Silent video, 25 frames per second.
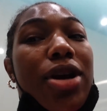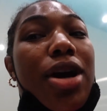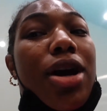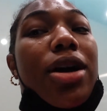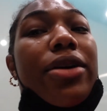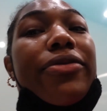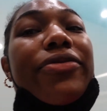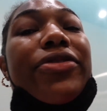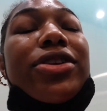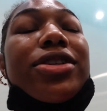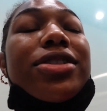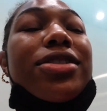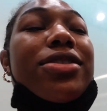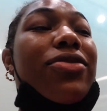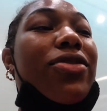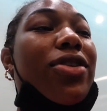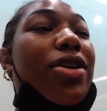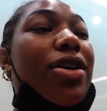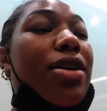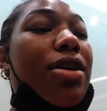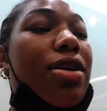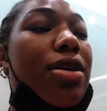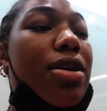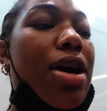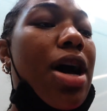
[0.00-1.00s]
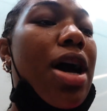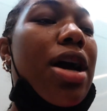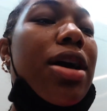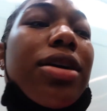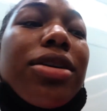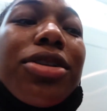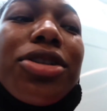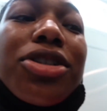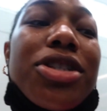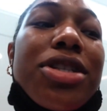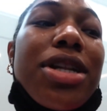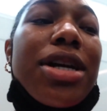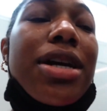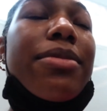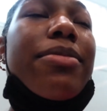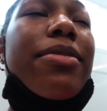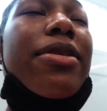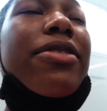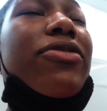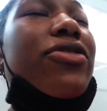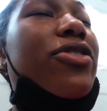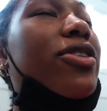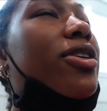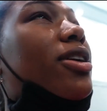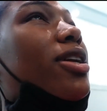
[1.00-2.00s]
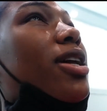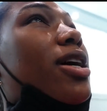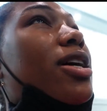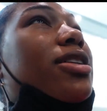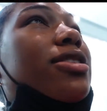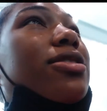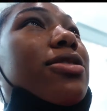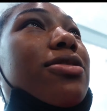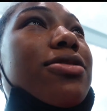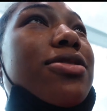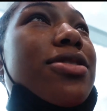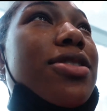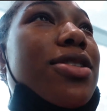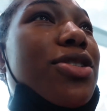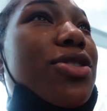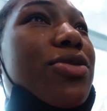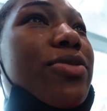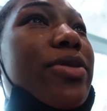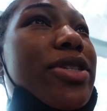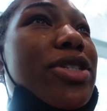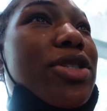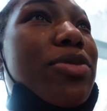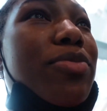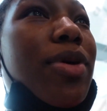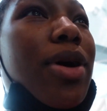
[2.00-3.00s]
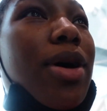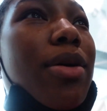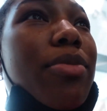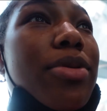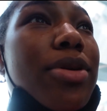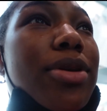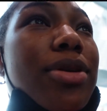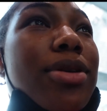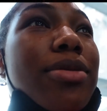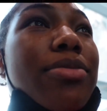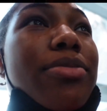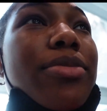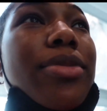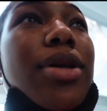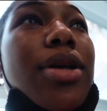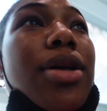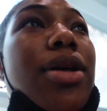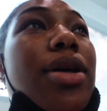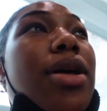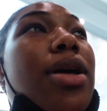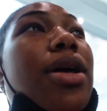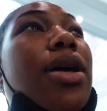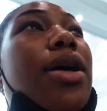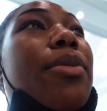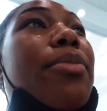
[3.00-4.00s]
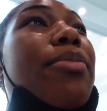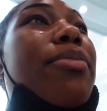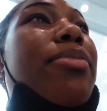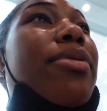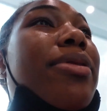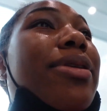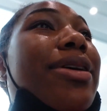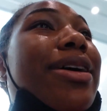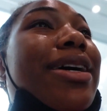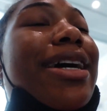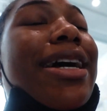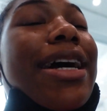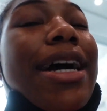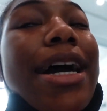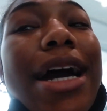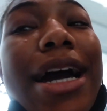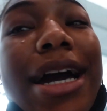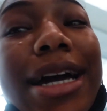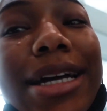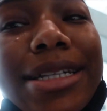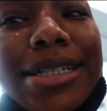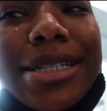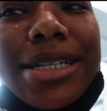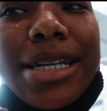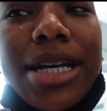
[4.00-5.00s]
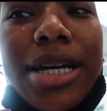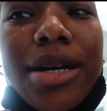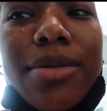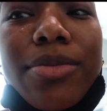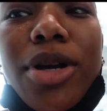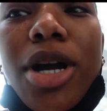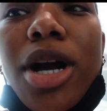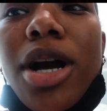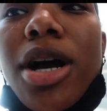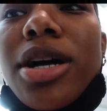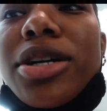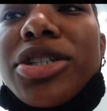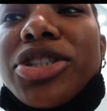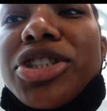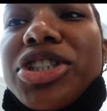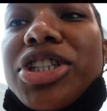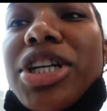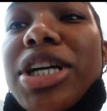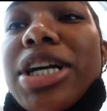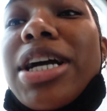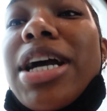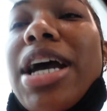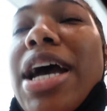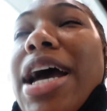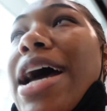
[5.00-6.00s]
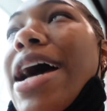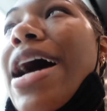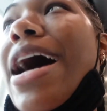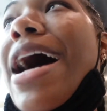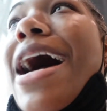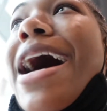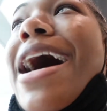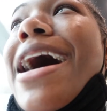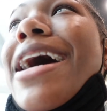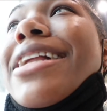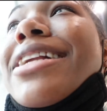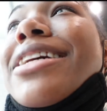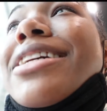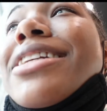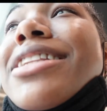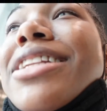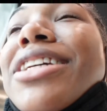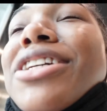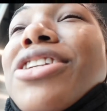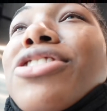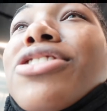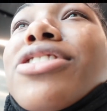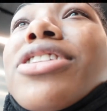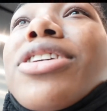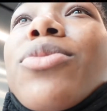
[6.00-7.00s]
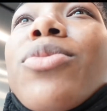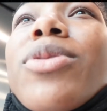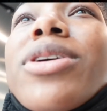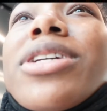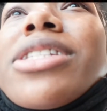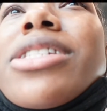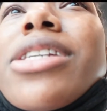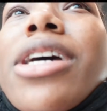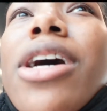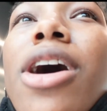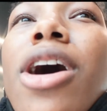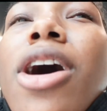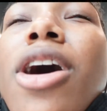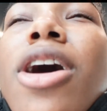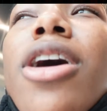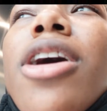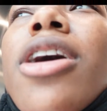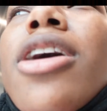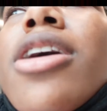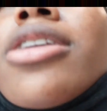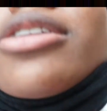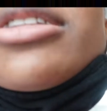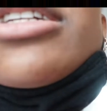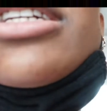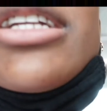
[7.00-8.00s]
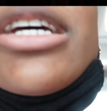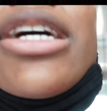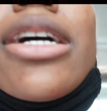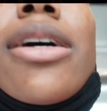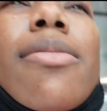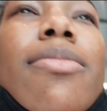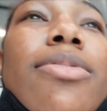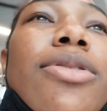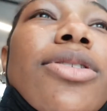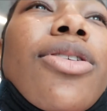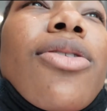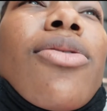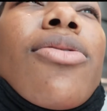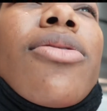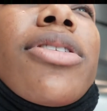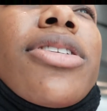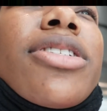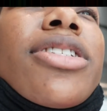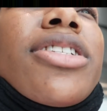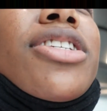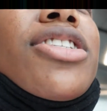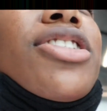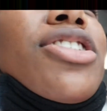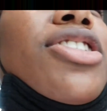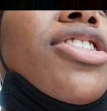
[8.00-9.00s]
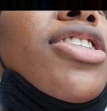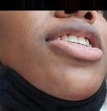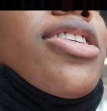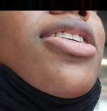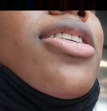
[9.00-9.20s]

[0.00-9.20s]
y'all. First of all, y'all, I understand my friend had a little situation pop up. Oh, but goddamn, y'all. I done literally went to all the damn stores. Then she